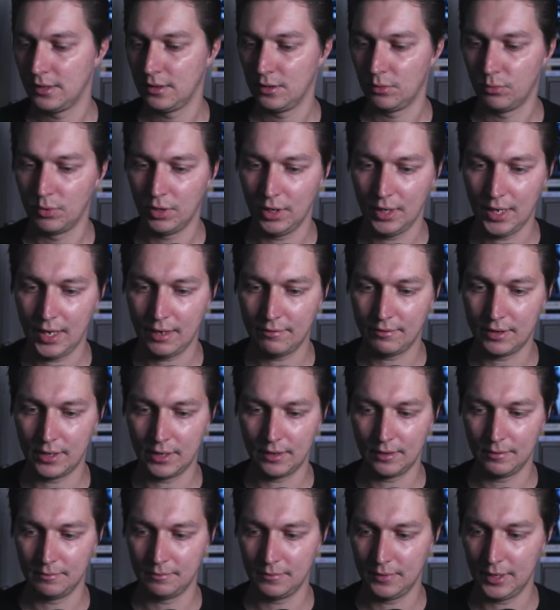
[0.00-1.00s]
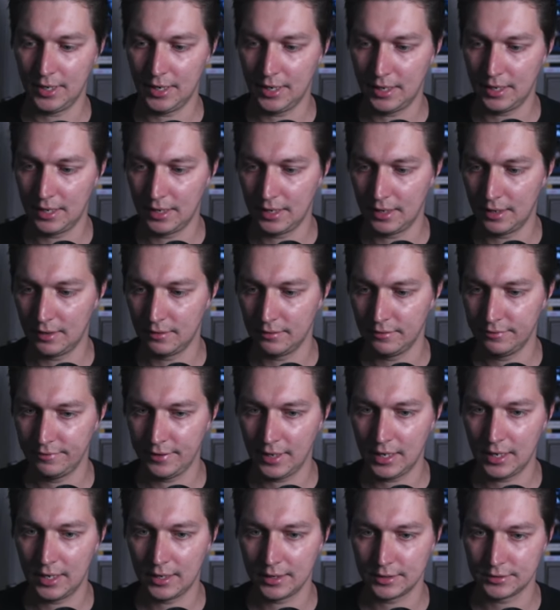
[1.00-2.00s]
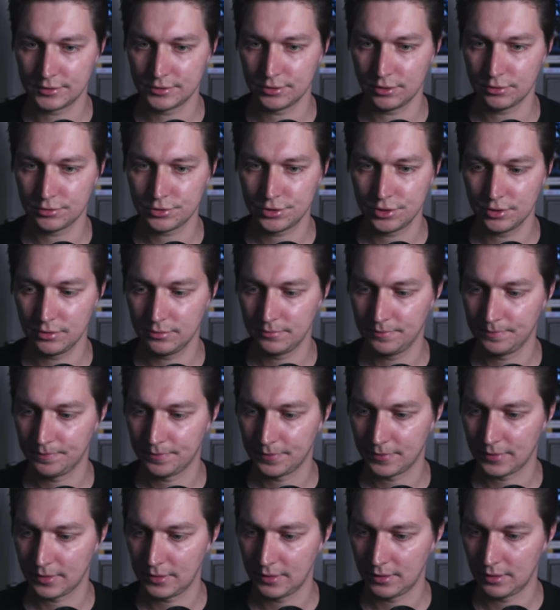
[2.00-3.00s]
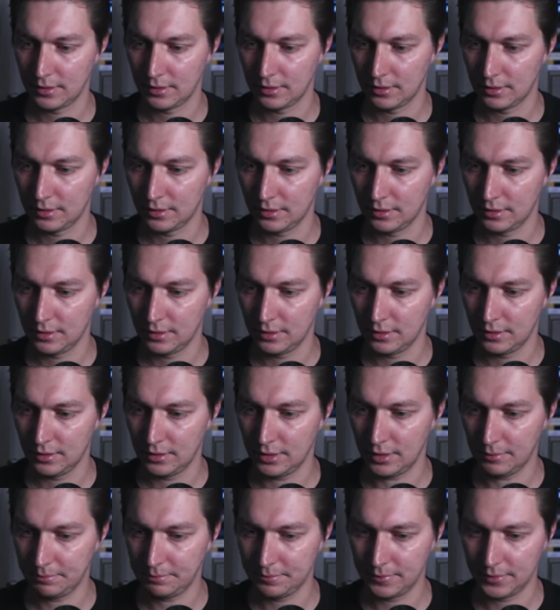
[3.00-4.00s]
we'll have a failing assertion. Yep,